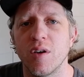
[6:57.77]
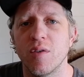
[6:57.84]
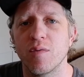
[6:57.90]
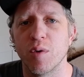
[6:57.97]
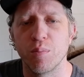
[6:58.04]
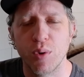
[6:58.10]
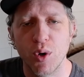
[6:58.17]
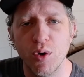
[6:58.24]

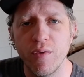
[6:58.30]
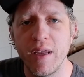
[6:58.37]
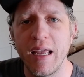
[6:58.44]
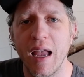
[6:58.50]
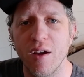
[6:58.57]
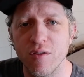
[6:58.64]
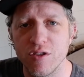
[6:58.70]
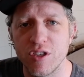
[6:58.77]
for proving
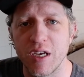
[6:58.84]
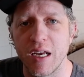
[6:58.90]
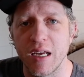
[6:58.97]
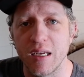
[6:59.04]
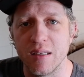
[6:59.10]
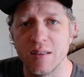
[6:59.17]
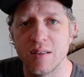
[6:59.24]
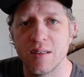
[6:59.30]
out
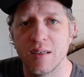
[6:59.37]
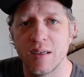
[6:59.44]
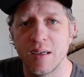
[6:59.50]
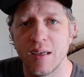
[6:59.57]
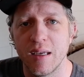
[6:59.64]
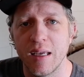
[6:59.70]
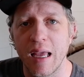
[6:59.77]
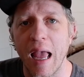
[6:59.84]
genes
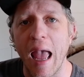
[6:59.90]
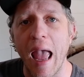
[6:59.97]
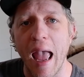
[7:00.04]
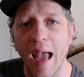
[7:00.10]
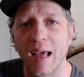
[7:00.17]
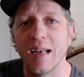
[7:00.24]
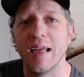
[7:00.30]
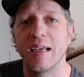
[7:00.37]

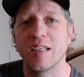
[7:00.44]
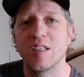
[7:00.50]
and